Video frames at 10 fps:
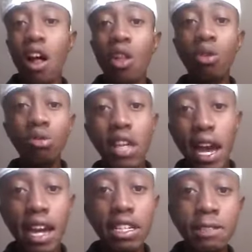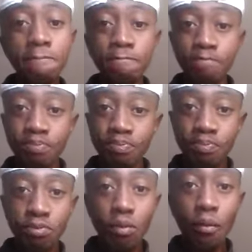Those guys
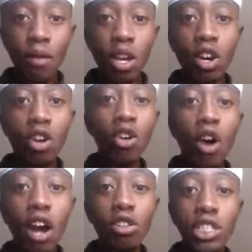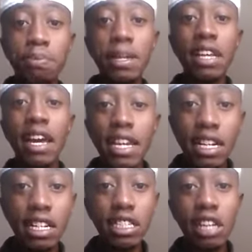don't know how to speak their
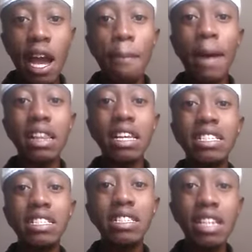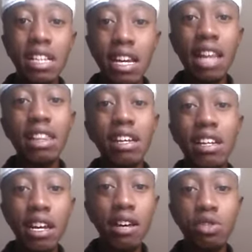English, but they still got the
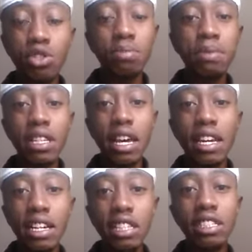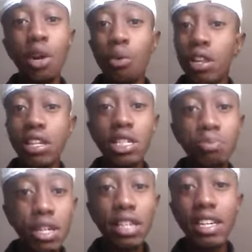nerves to speak their English. And when they're
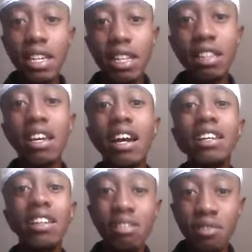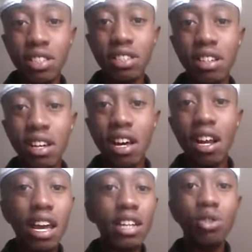speaking it, they are nervous.
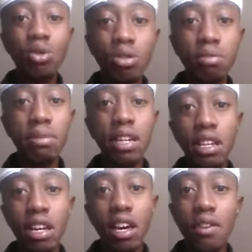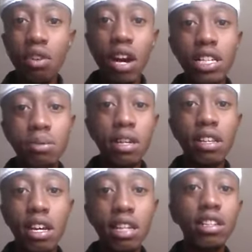Like, dude, man, if you can't speak
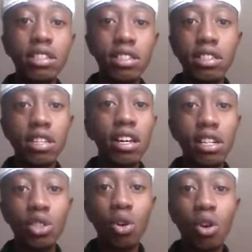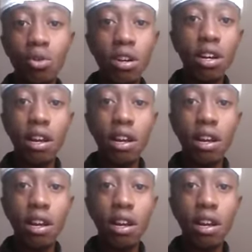the English, just stand at your local